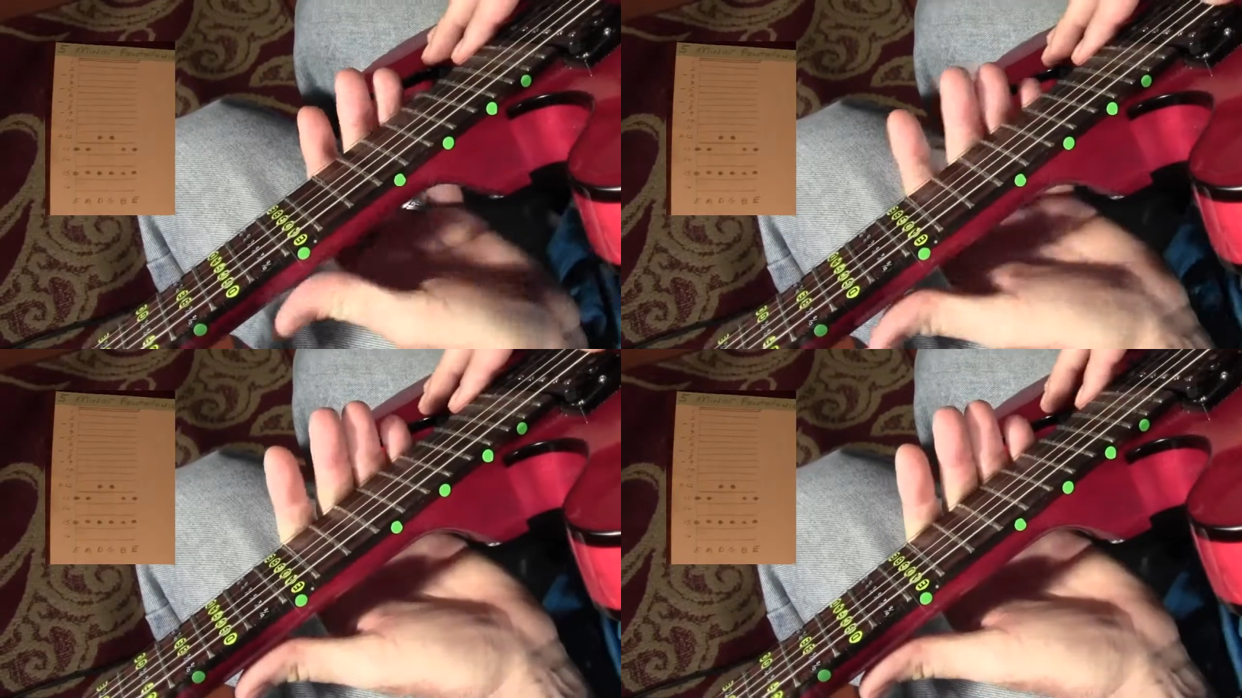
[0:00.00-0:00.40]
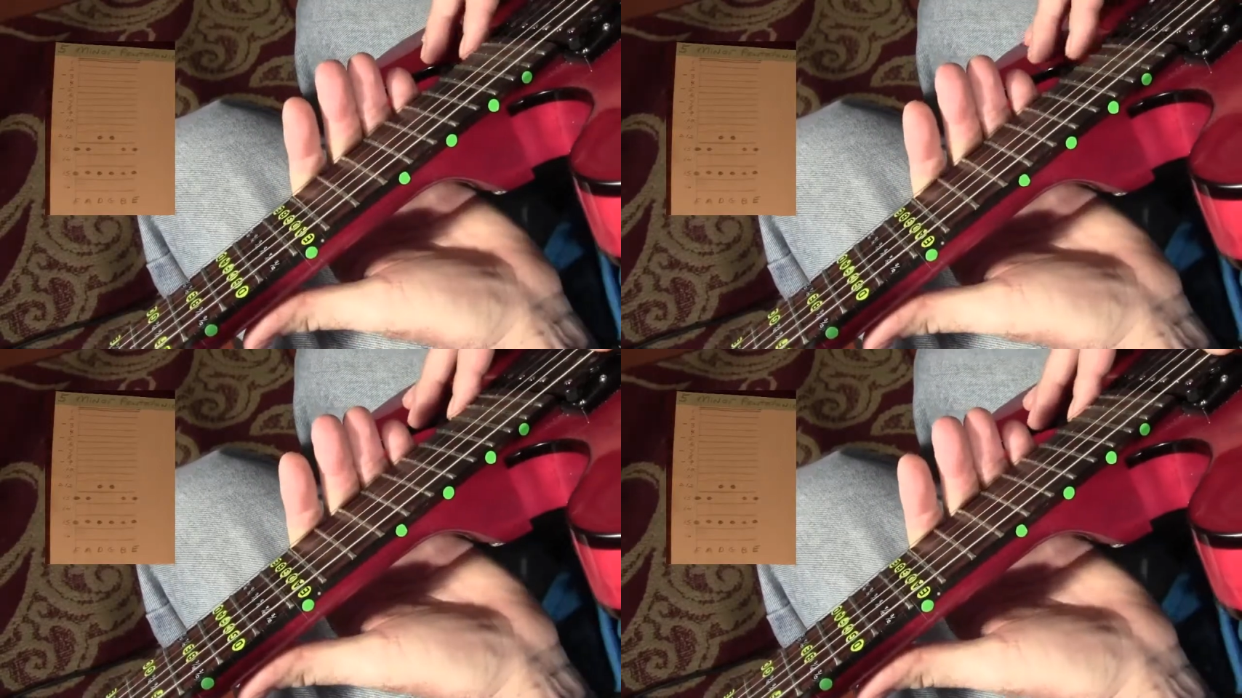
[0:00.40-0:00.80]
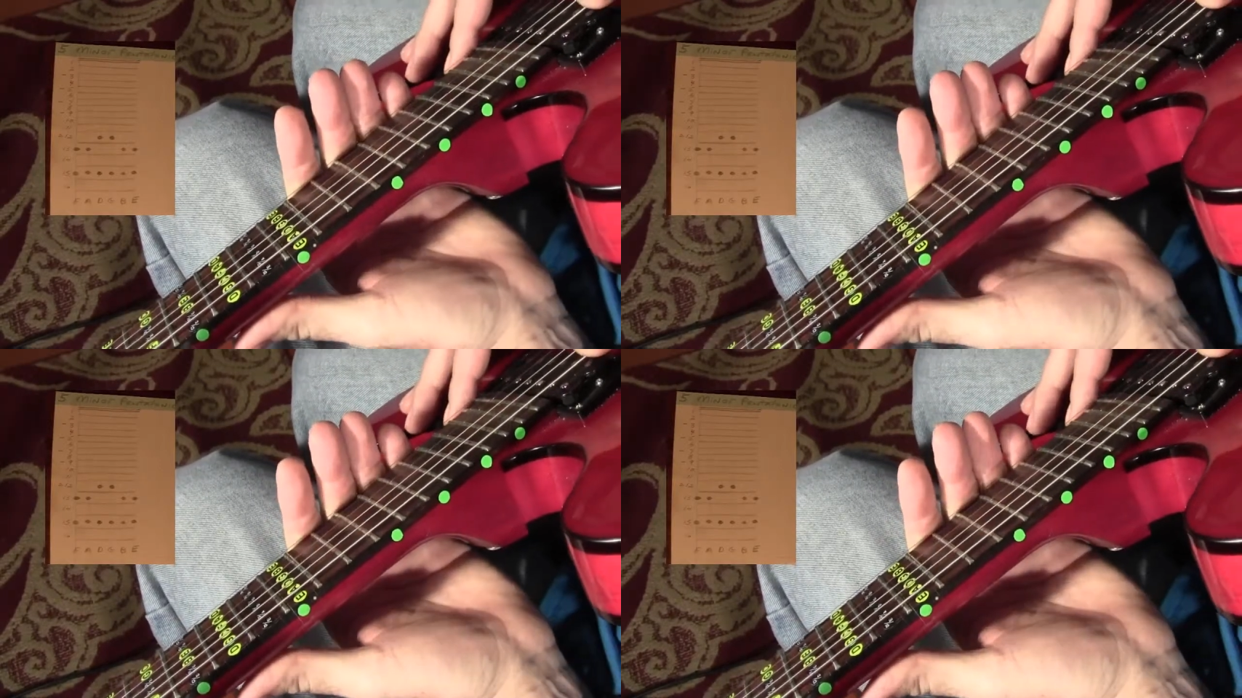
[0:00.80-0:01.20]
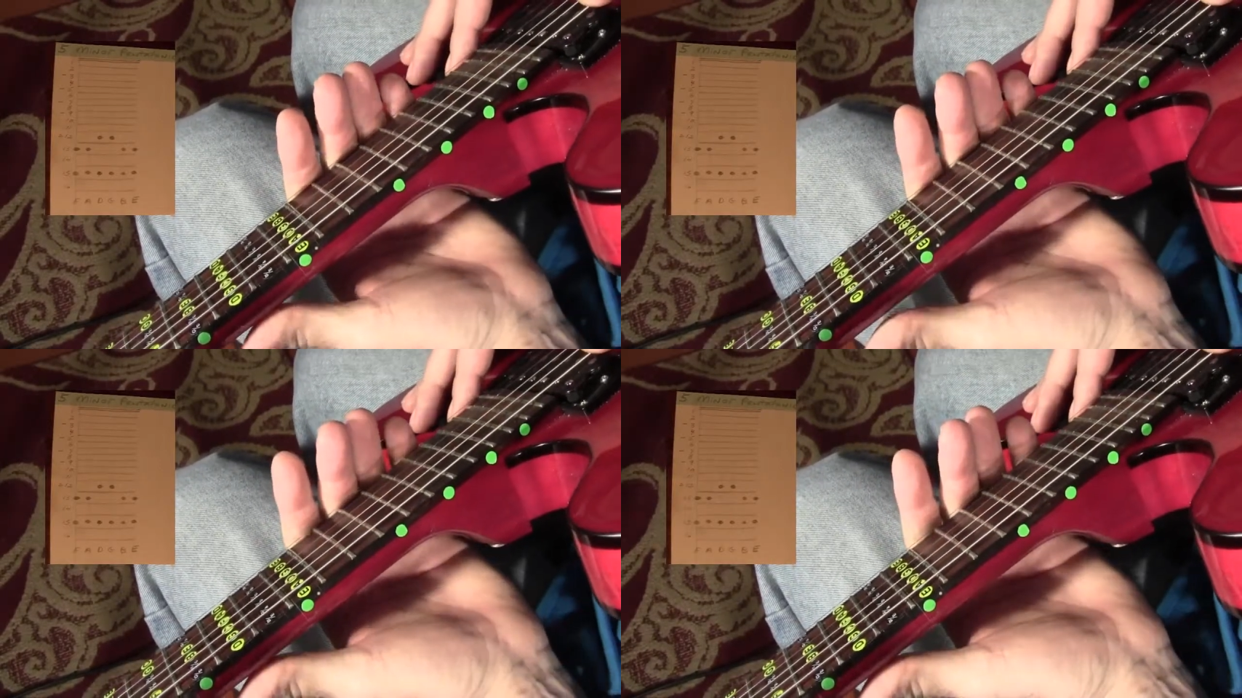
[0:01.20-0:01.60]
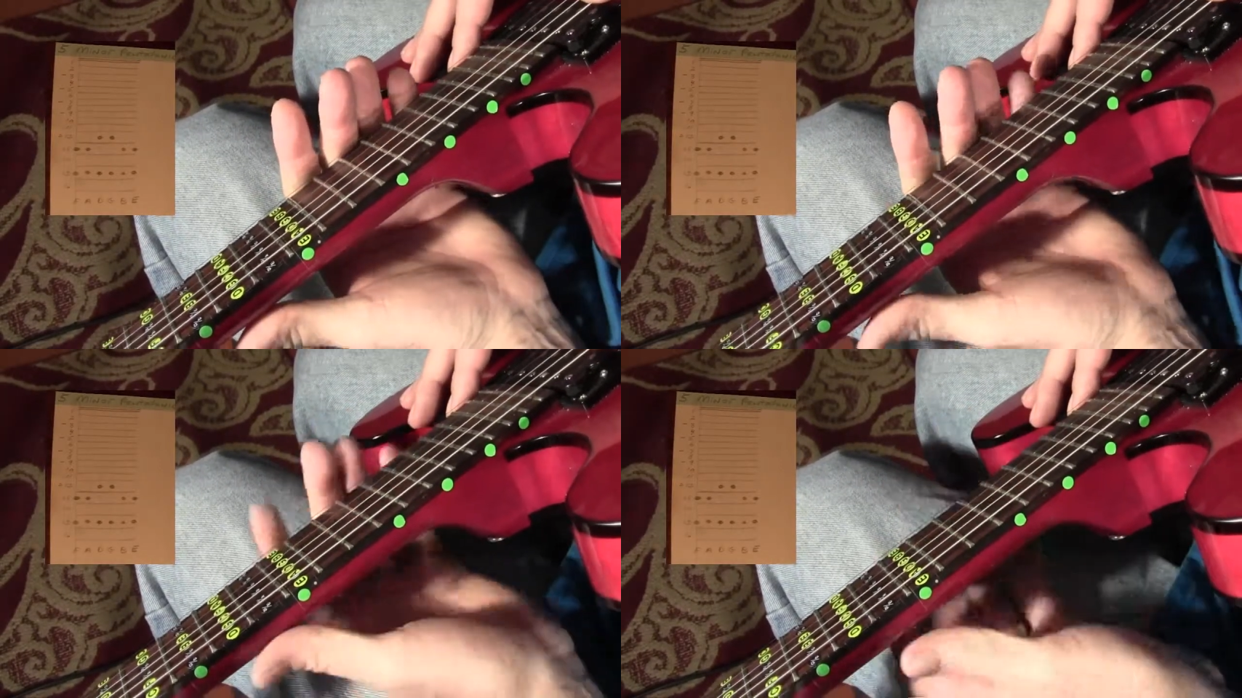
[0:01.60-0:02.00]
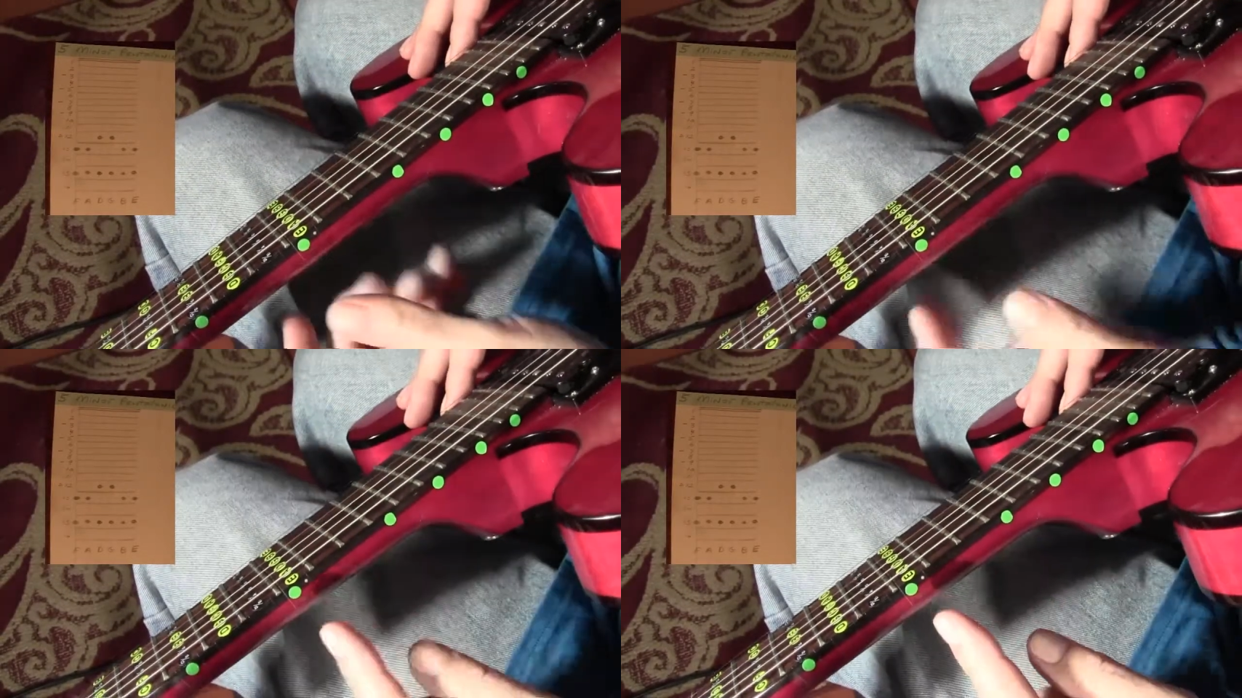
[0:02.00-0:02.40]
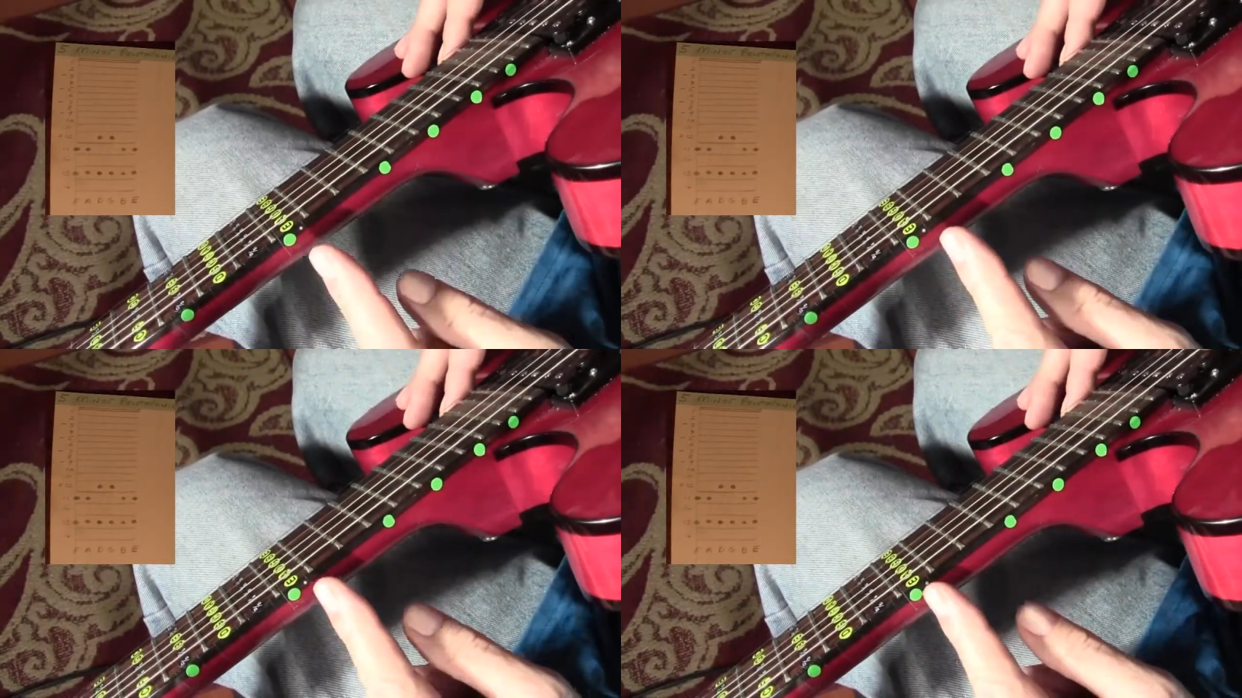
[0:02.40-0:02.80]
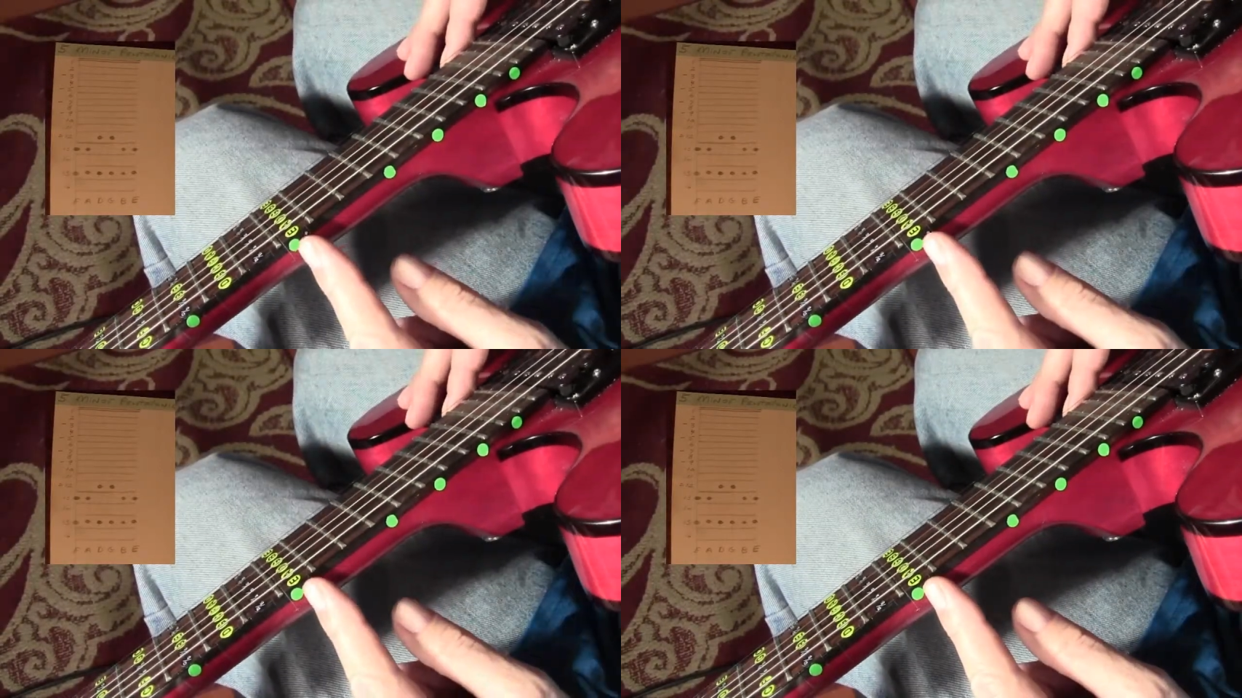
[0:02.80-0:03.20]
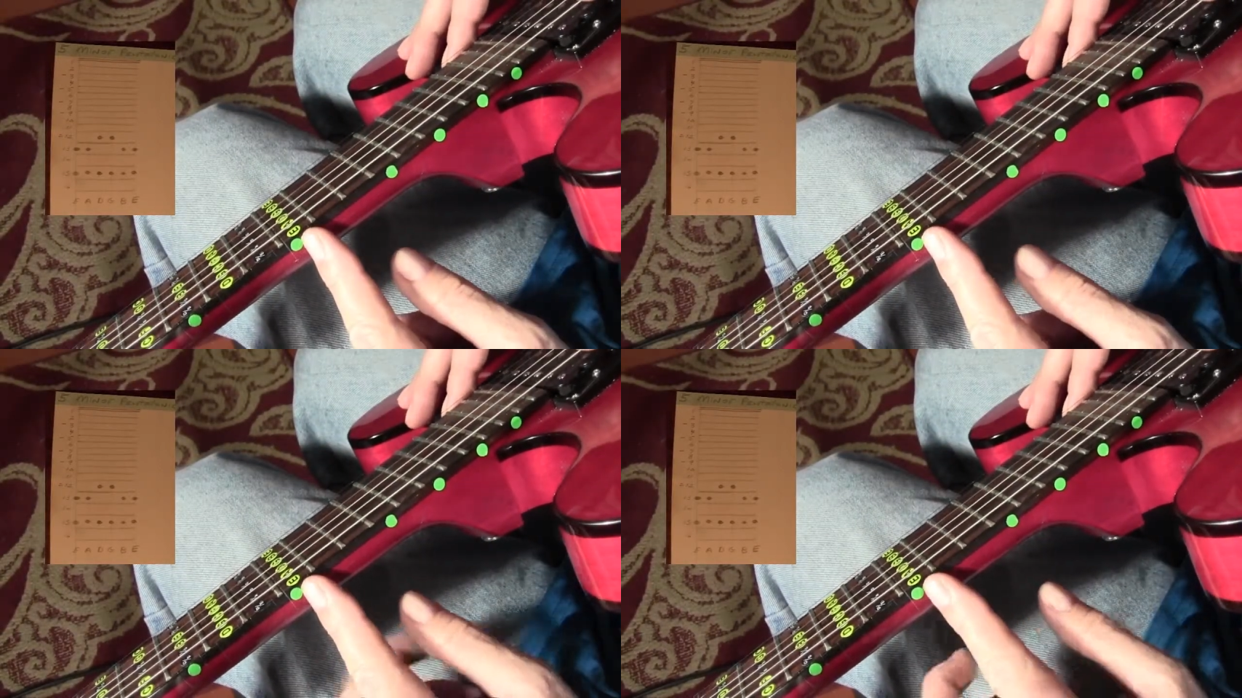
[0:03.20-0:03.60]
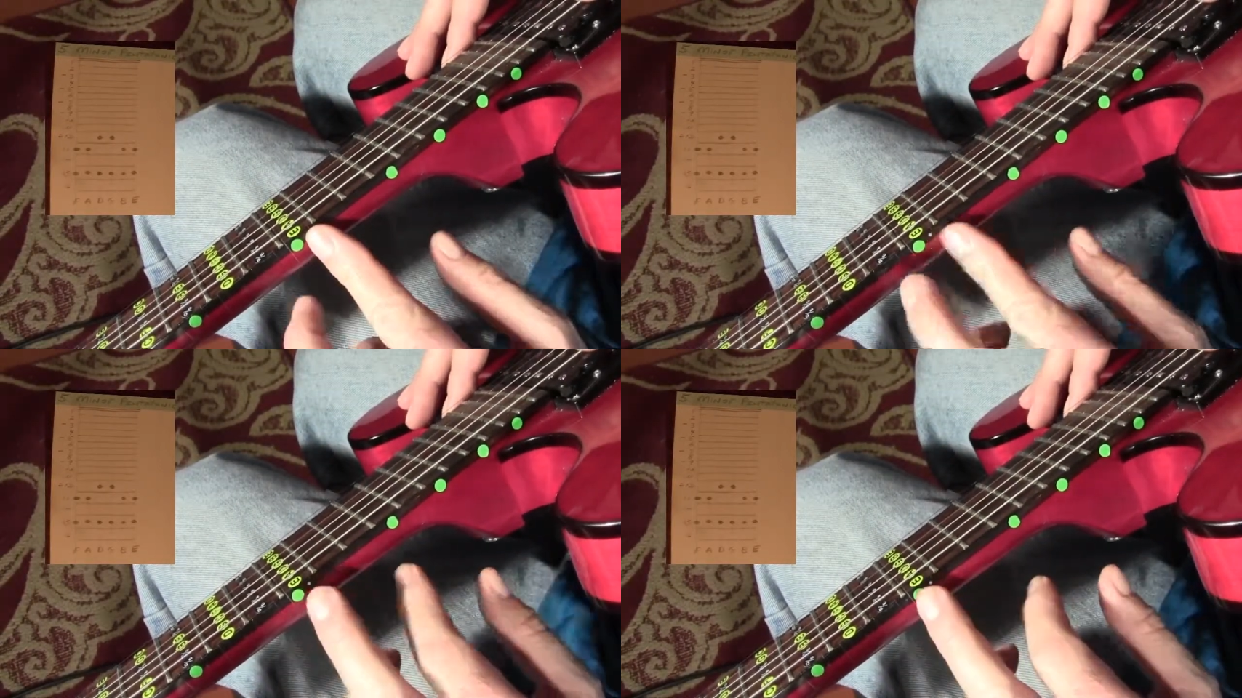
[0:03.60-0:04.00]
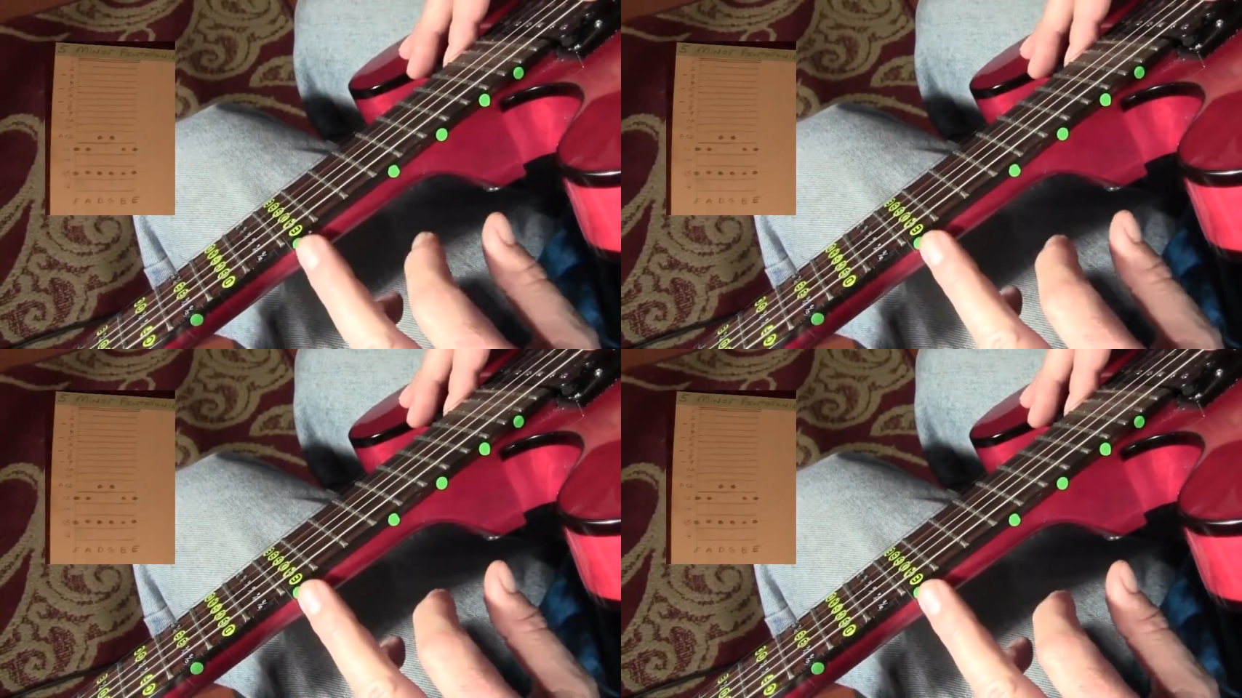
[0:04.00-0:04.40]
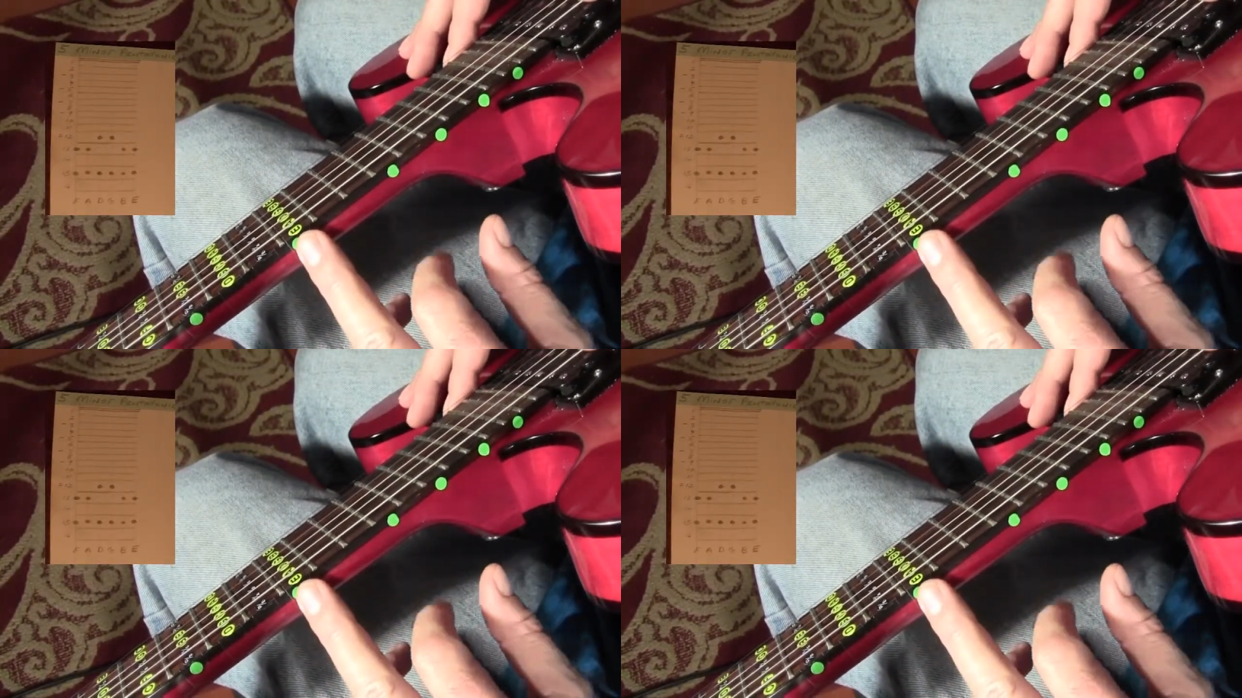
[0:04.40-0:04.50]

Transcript: No face is visible, so there are no lips to read.